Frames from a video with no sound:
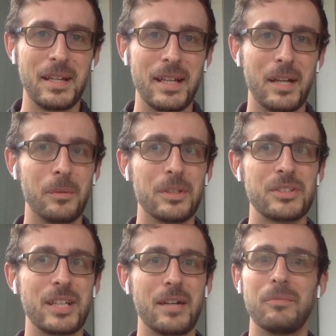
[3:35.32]
And I want
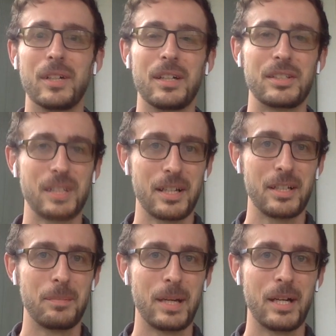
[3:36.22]
to say I'm very excited
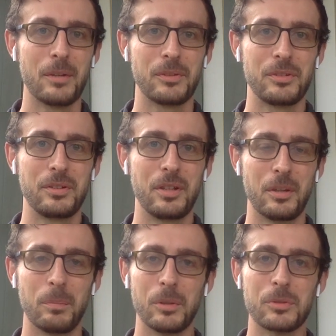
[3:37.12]
about the
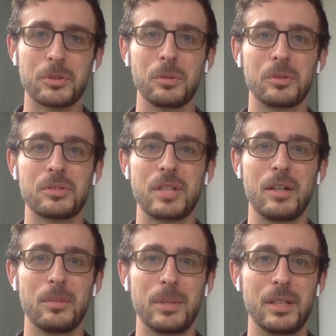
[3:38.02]
middle schoolers that
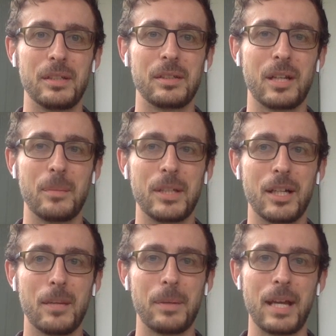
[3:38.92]
will be coming
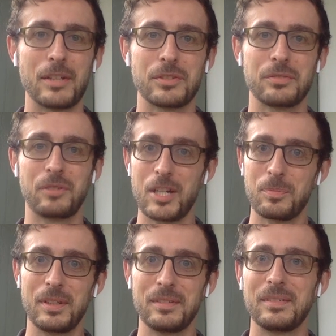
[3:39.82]
up as
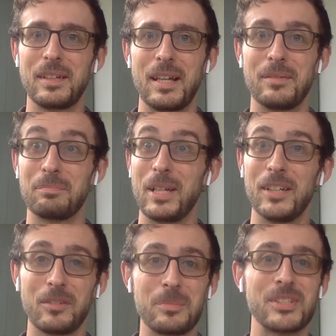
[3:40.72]
freshmen, and many
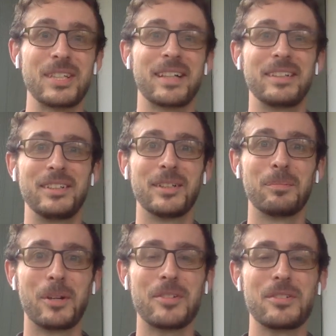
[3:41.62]
of them second year
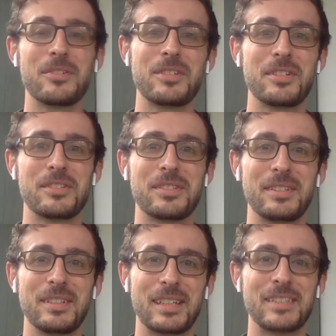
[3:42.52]
marchers. It's
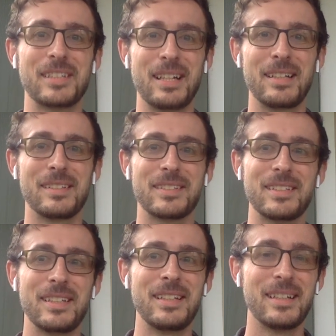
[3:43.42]
exciting to
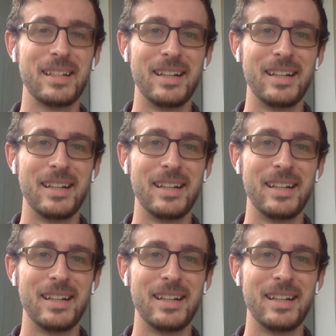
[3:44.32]
see,